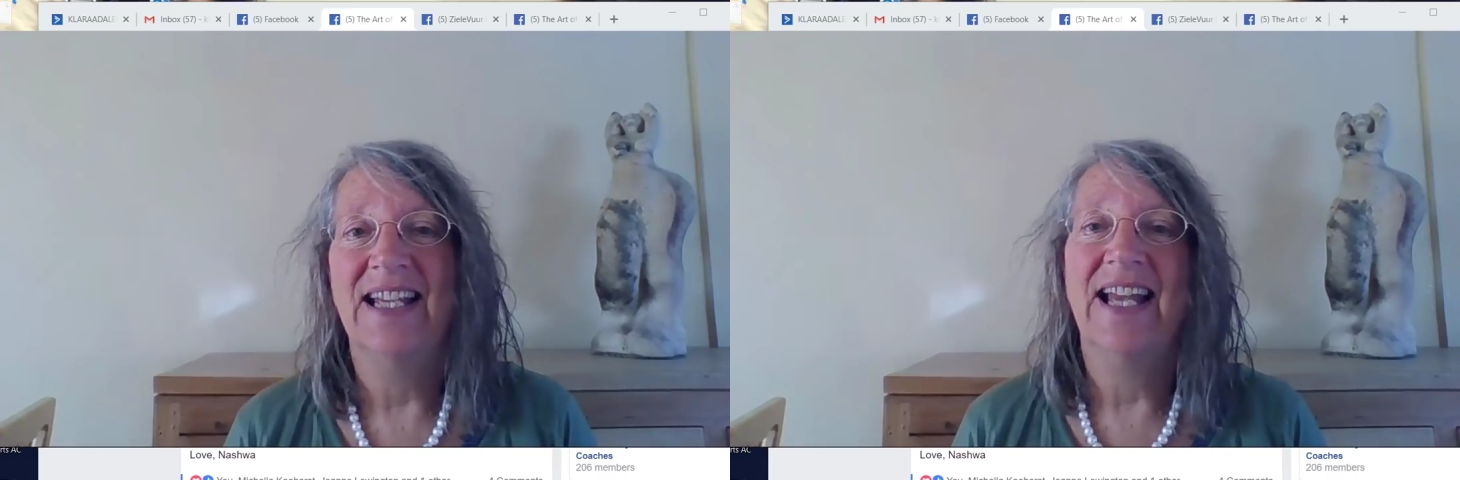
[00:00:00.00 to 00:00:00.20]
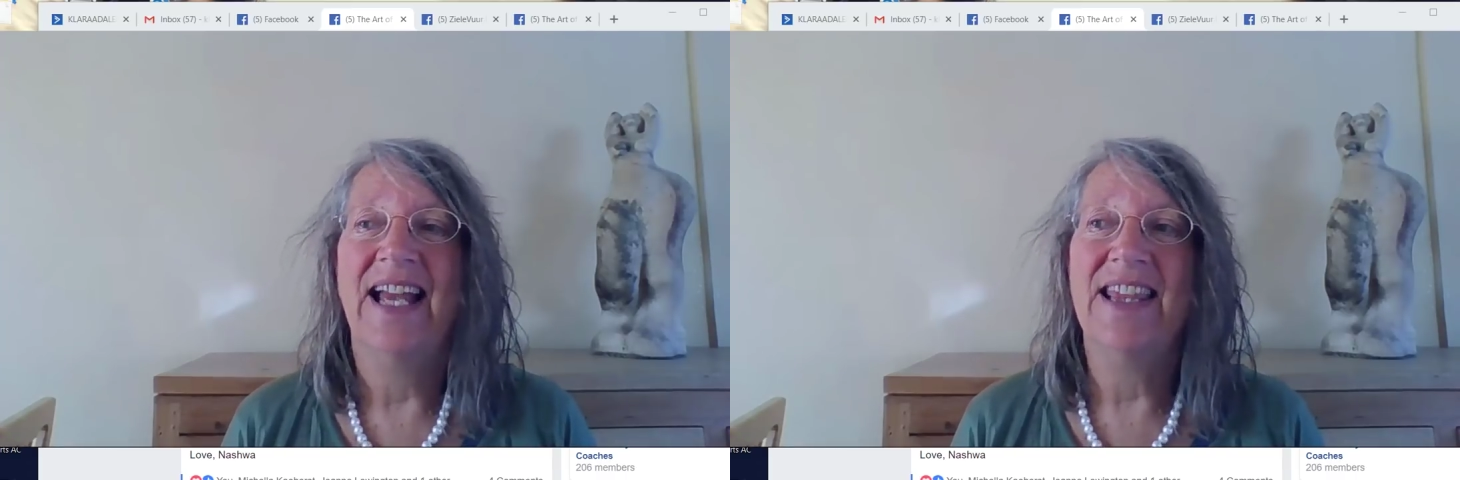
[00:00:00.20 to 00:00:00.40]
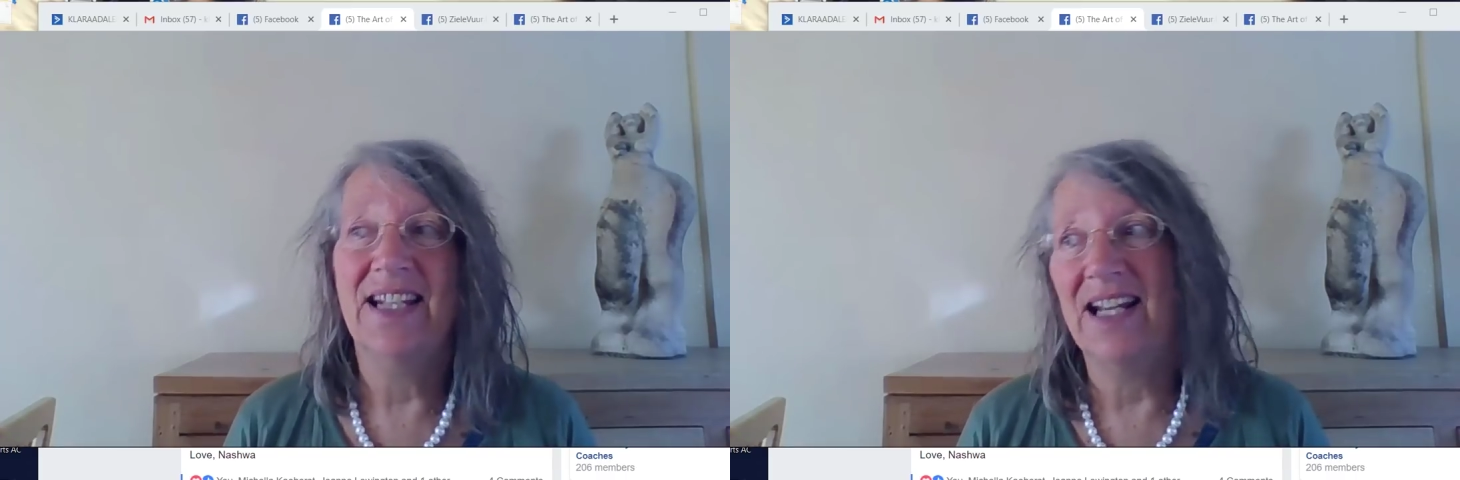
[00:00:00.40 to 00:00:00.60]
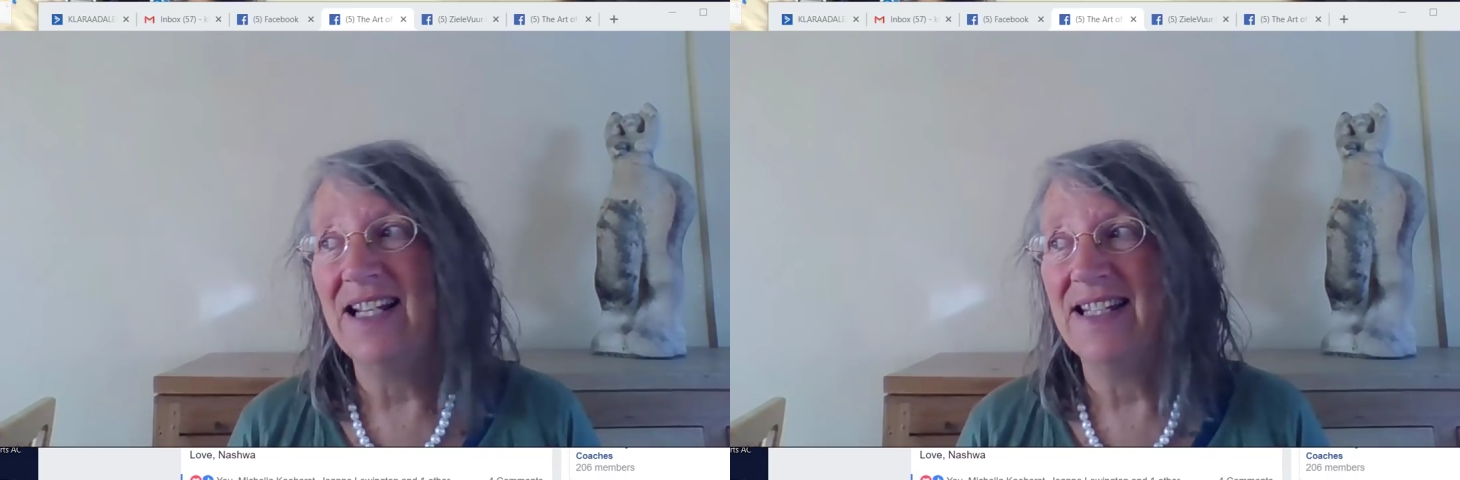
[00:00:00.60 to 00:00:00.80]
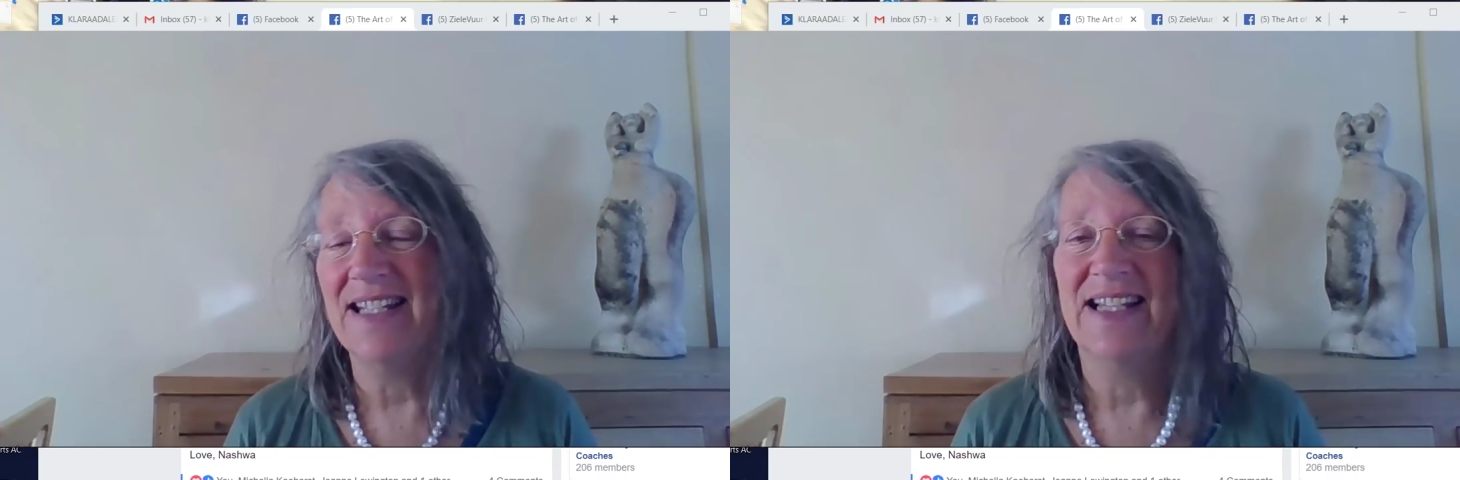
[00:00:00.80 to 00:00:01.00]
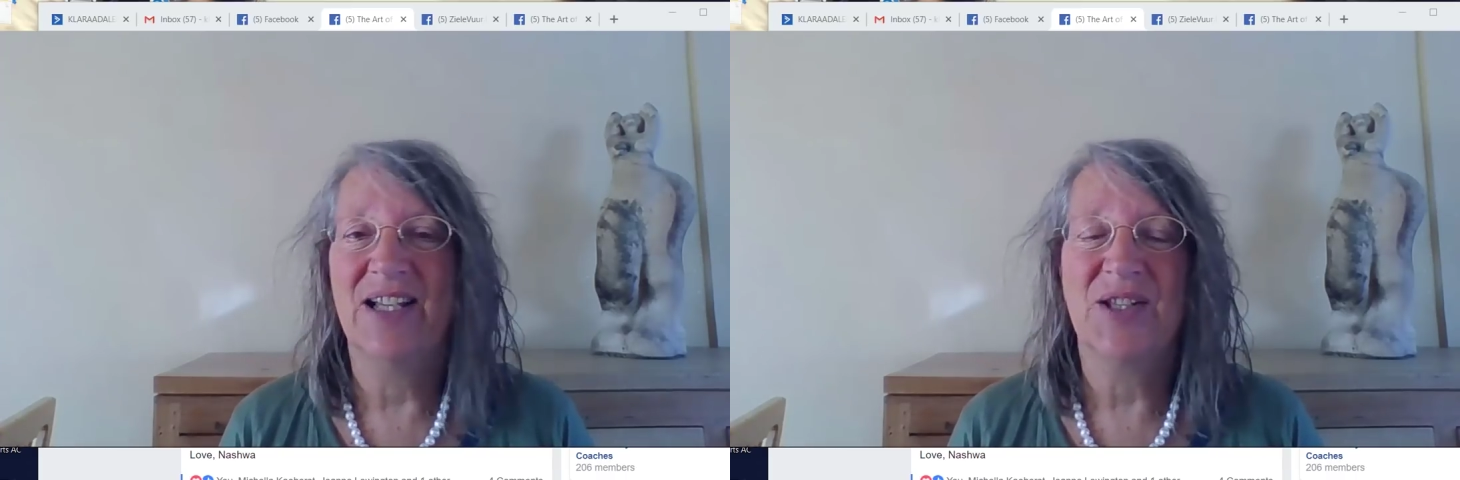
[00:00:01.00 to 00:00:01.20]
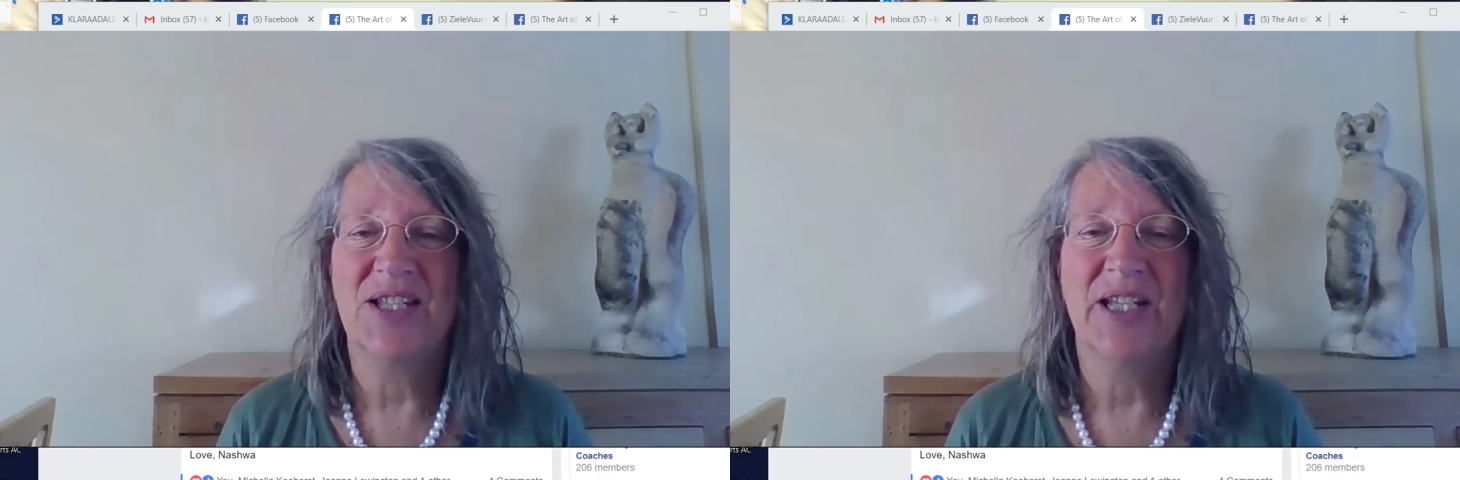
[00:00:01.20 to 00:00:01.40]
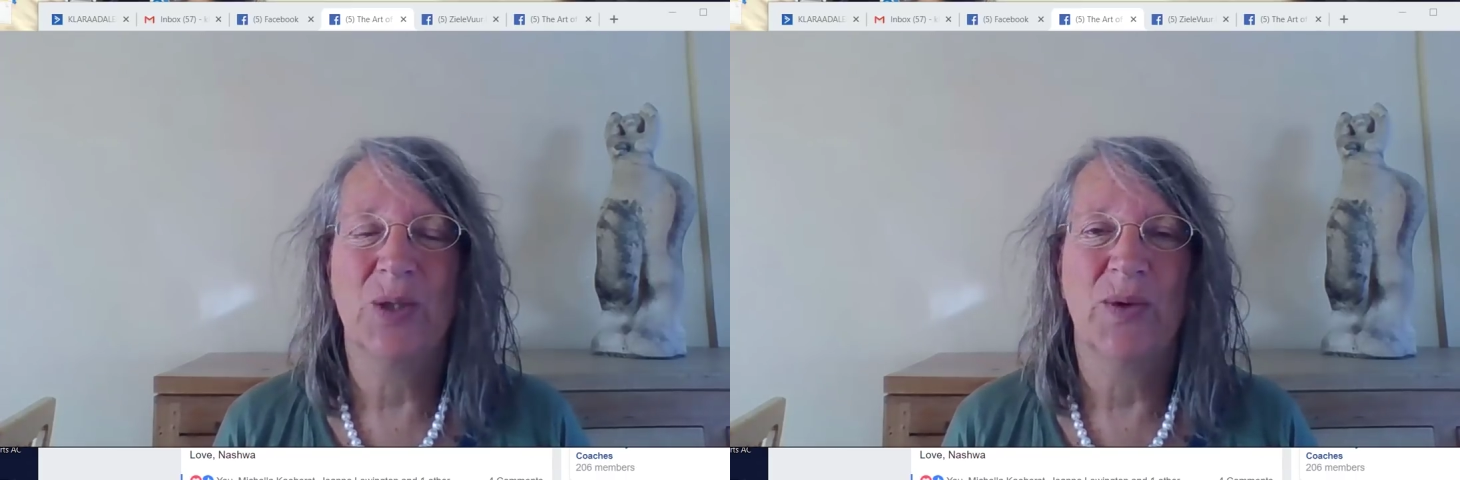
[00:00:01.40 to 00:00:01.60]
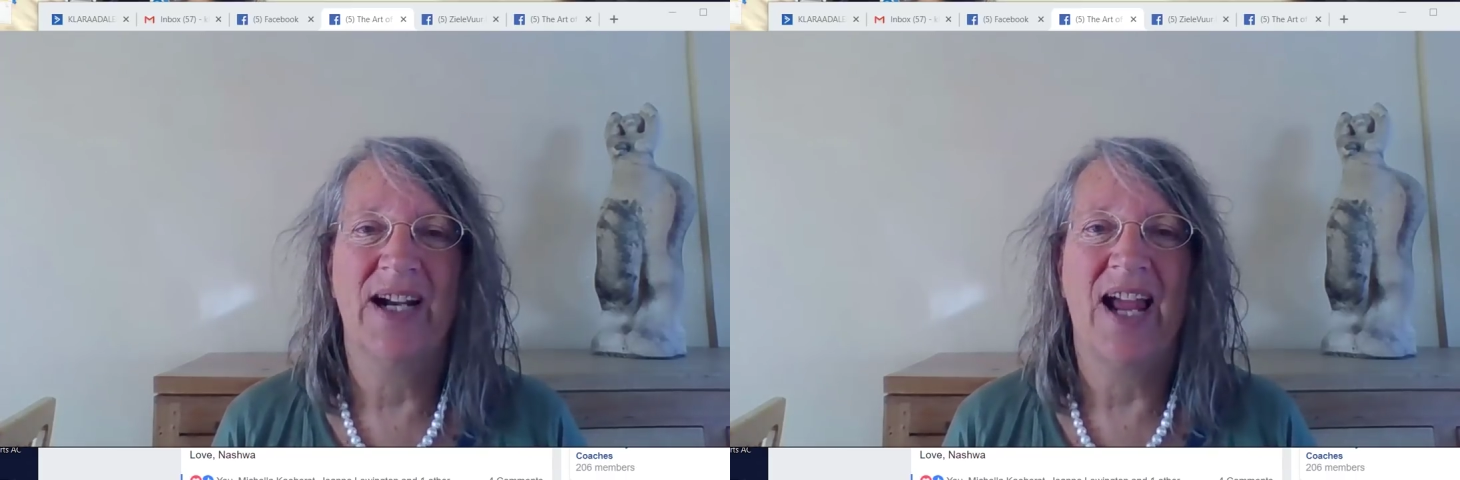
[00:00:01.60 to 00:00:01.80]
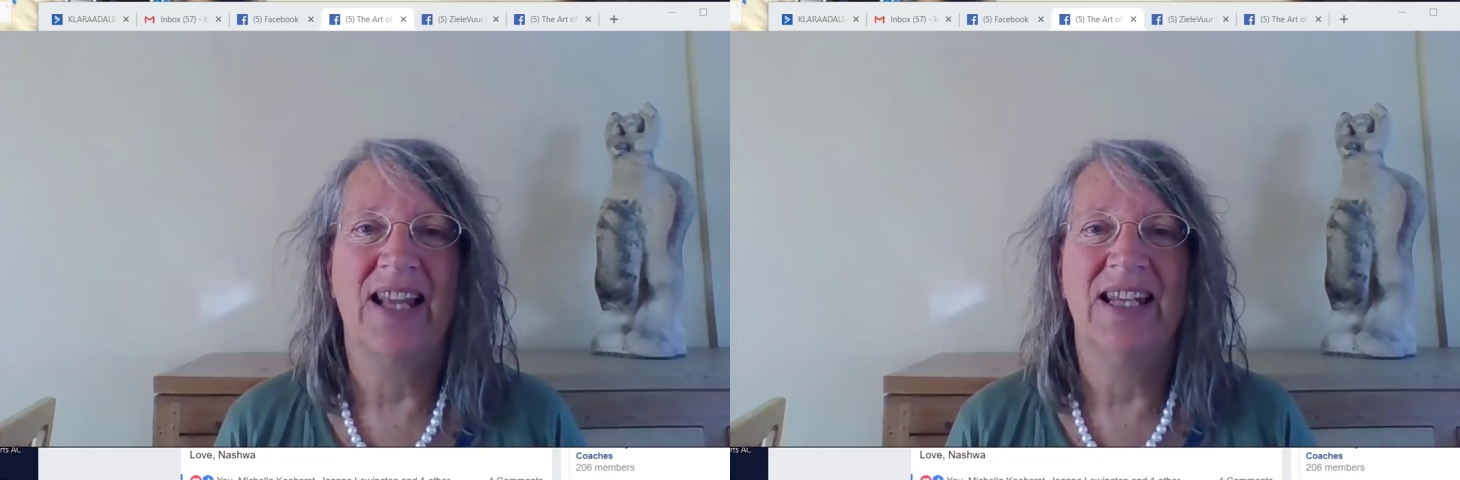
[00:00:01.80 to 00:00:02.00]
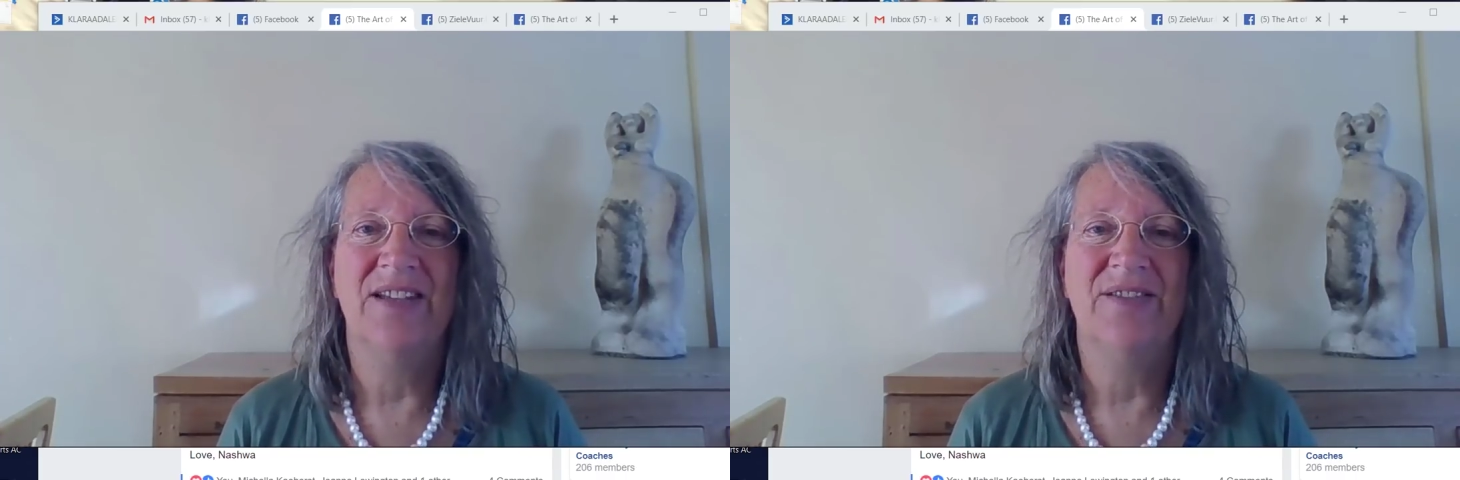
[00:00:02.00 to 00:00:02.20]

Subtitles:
and the nightingales here where I live